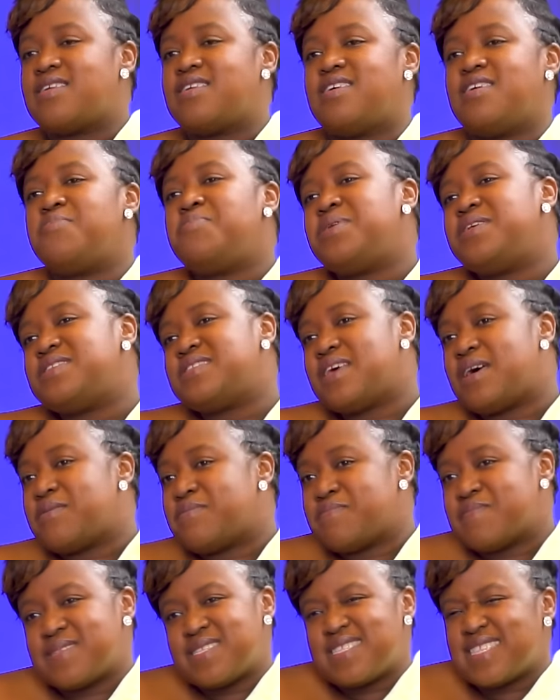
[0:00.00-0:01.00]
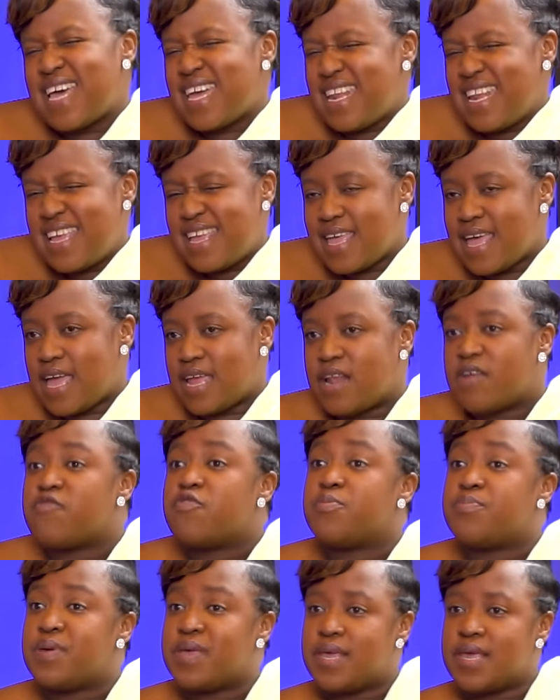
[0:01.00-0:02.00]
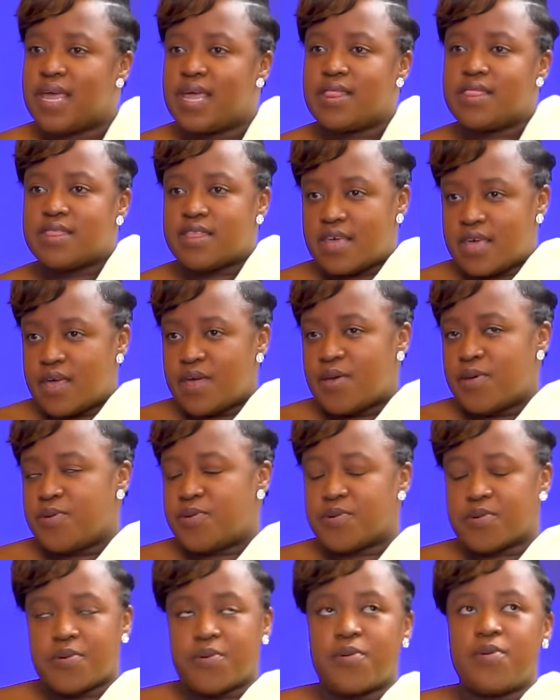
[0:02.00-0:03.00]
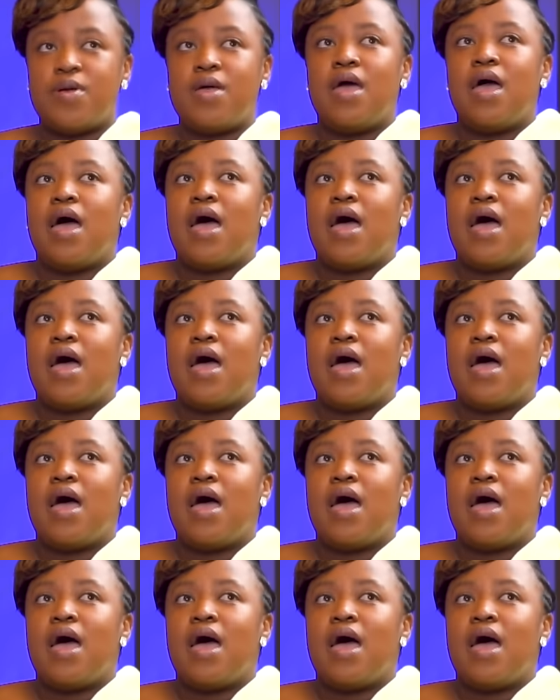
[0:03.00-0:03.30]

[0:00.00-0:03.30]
give me some Mzanzi for being in there, you know.